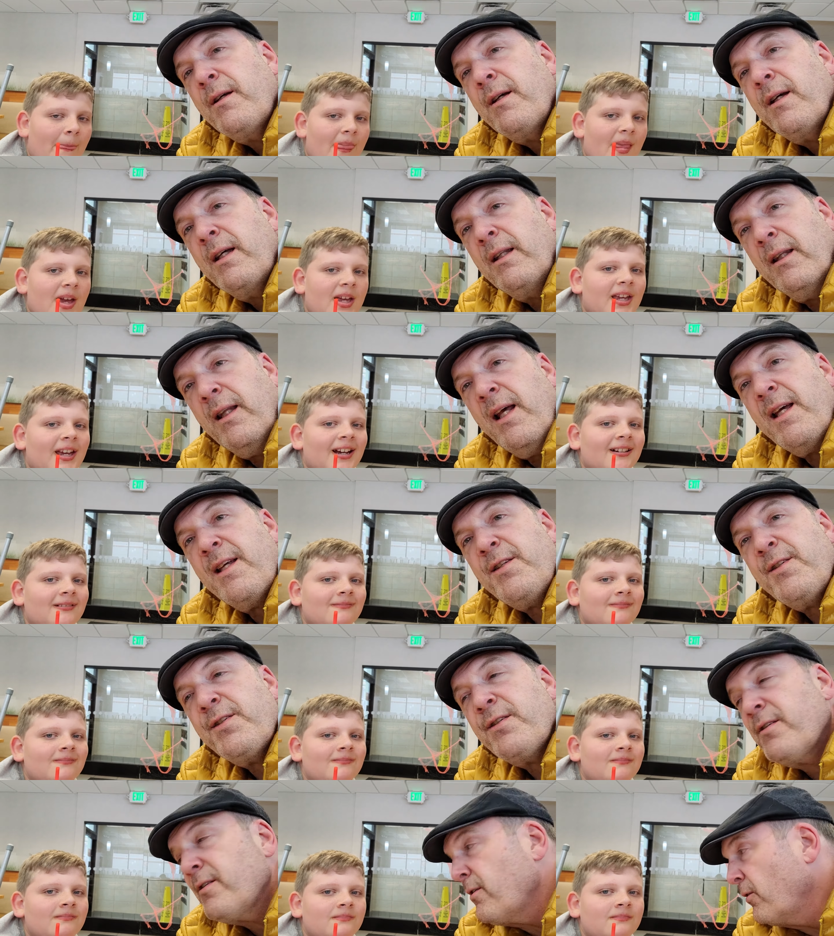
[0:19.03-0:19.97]

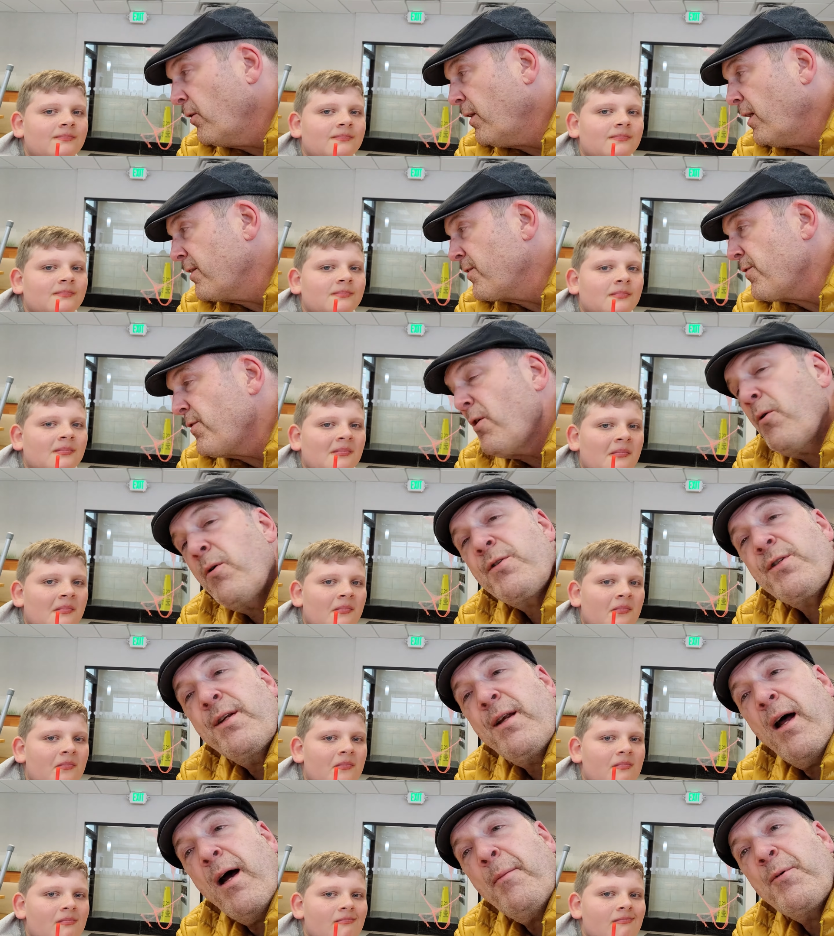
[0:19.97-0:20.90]
Speaker 1: Unless yeah. you look at snow as
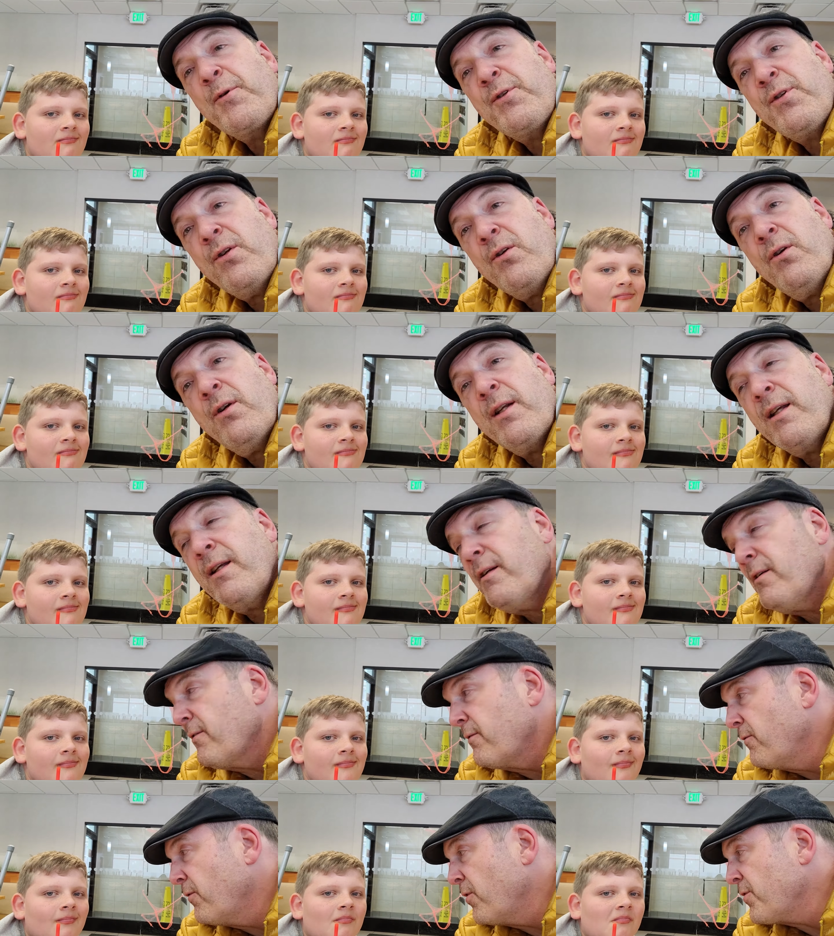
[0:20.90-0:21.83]
an opportunity
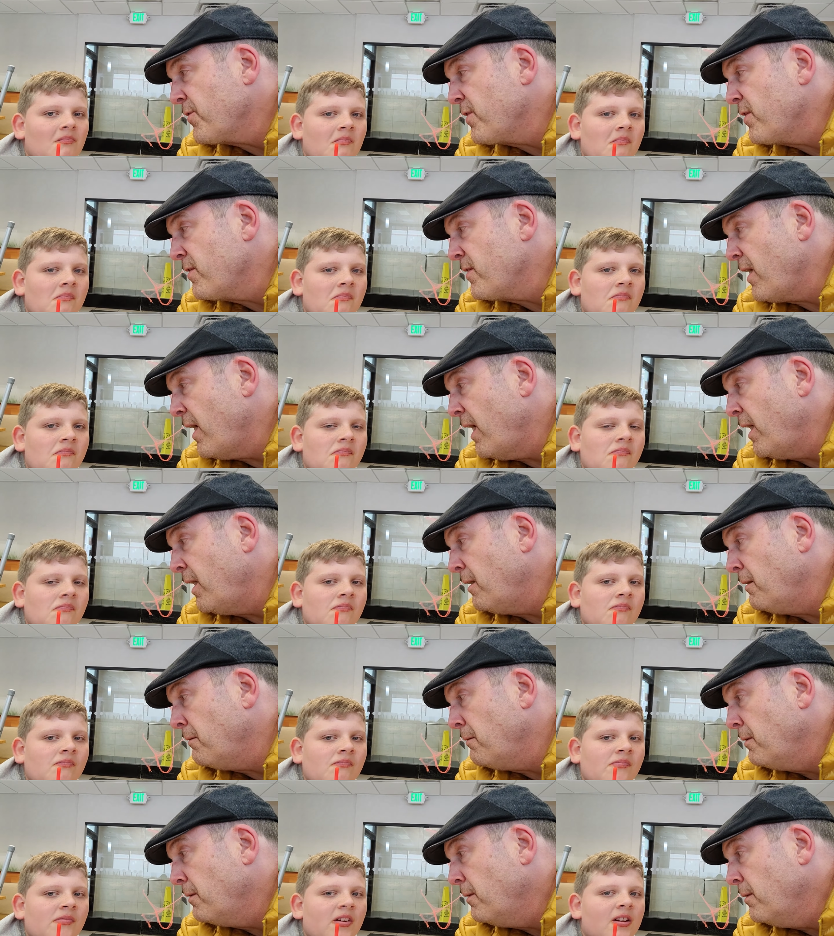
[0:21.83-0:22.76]
versus a
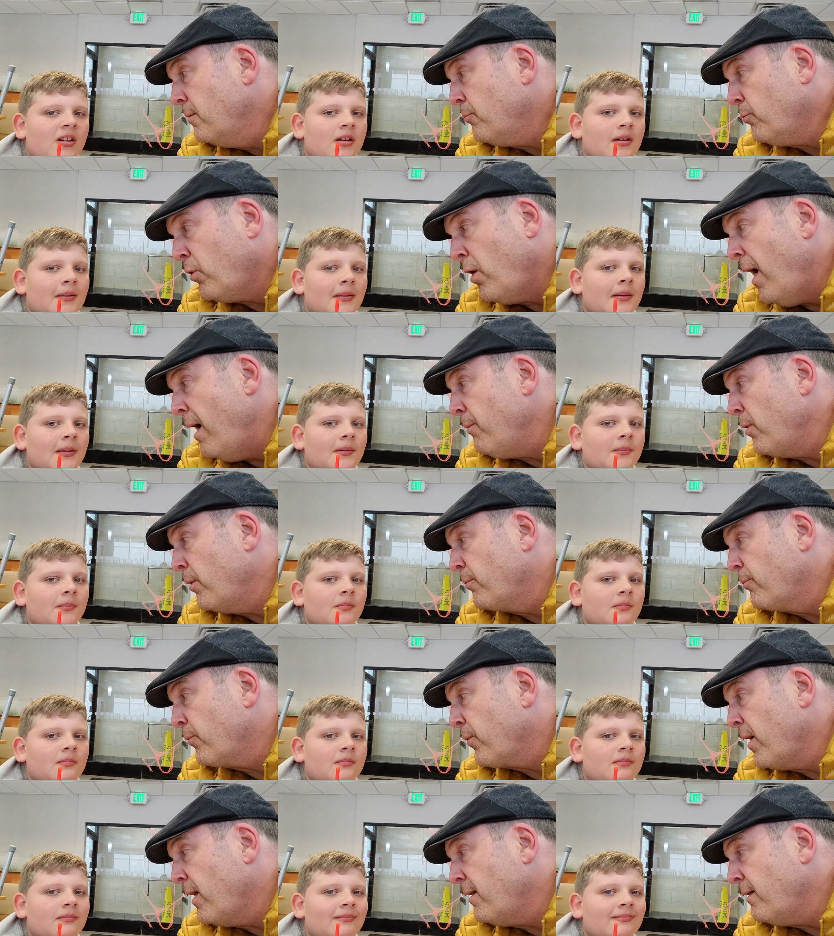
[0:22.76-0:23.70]
problem,
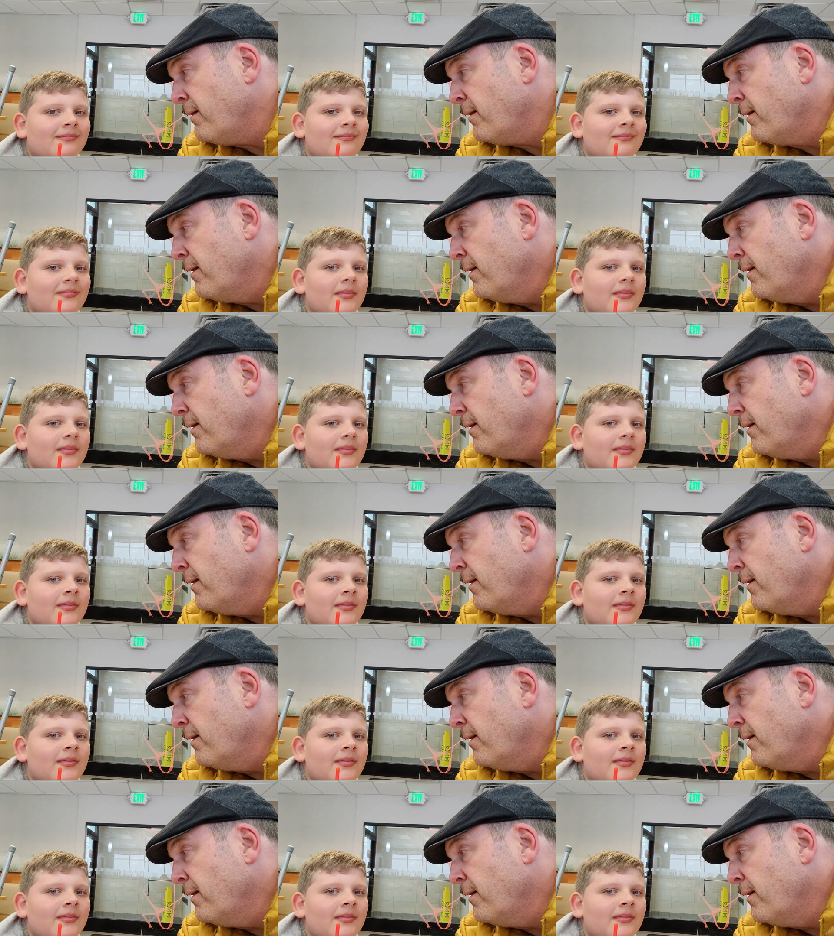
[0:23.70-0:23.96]
right?